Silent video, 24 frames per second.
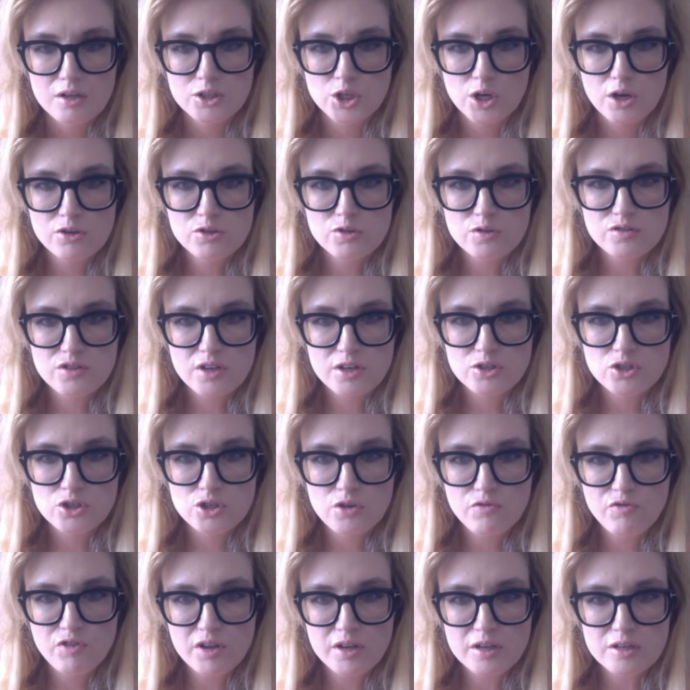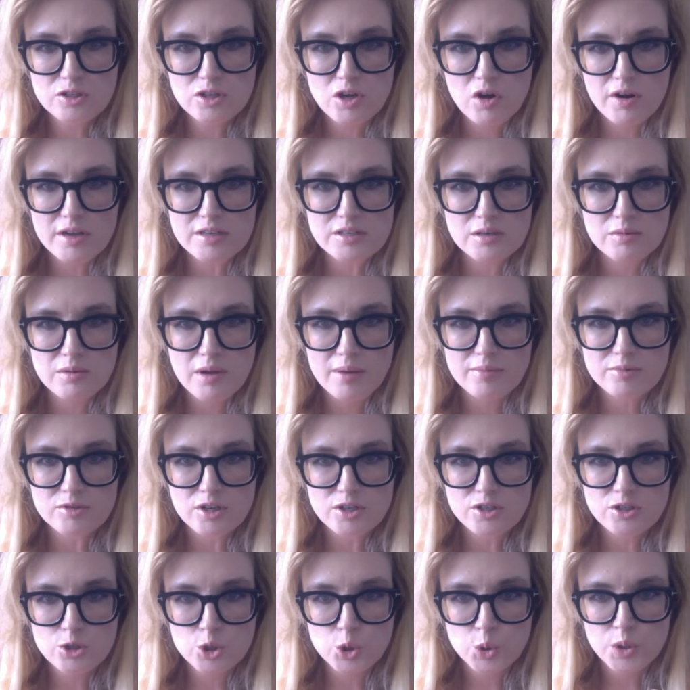Joseph says, Do you feel that Sony sometimes
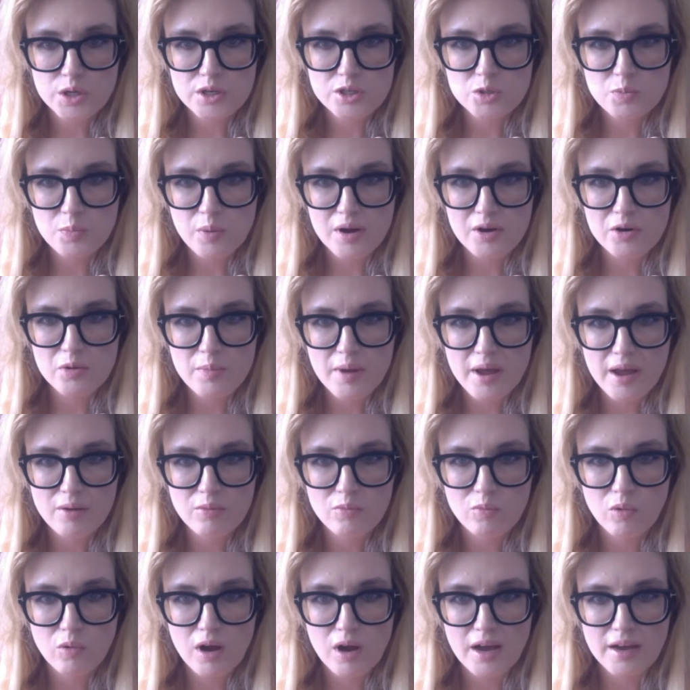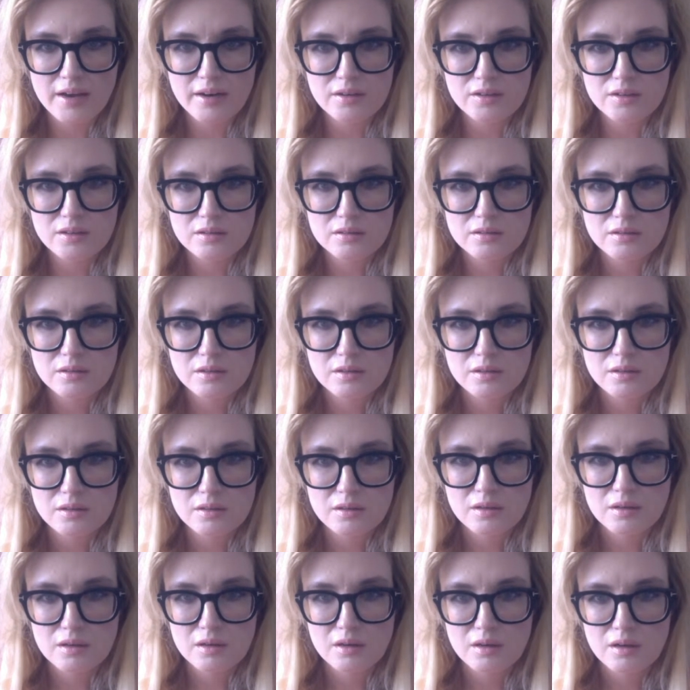doesn't treat Spider Man right?
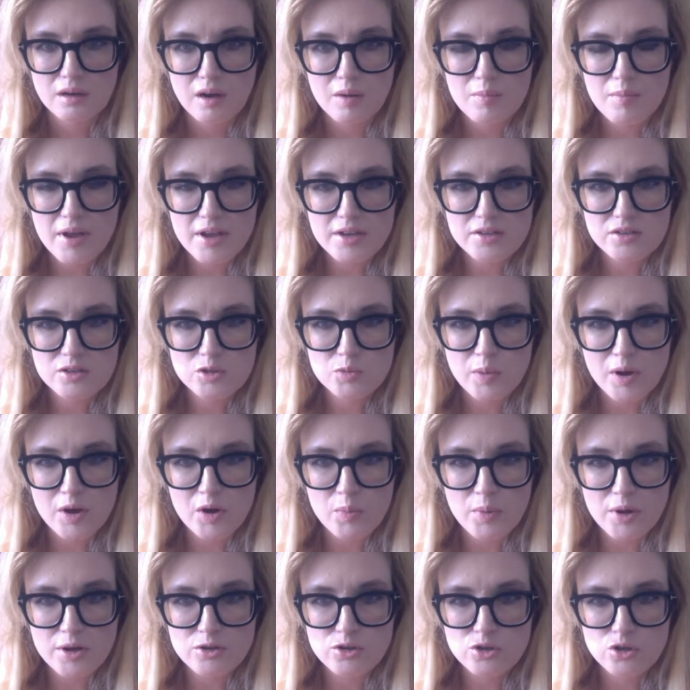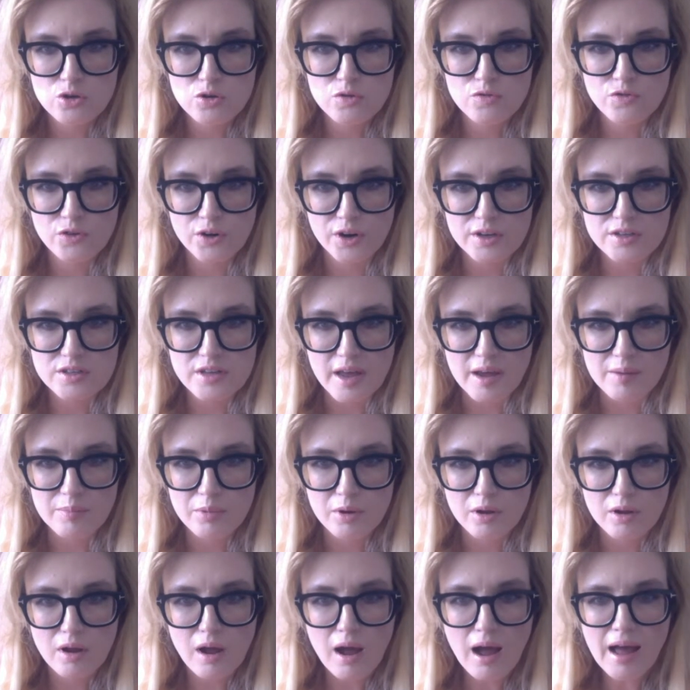Amazing Spider Man 2, for
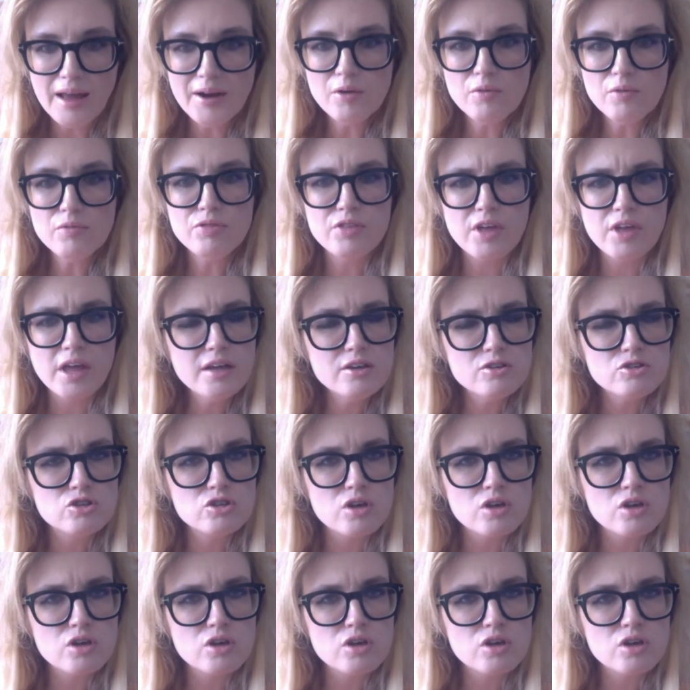example. I don't think